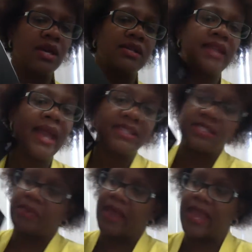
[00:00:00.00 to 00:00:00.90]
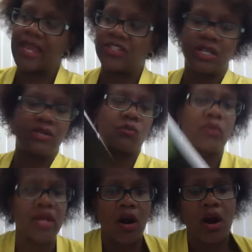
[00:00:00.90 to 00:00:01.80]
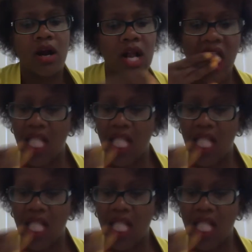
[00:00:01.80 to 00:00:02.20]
Next page, and we are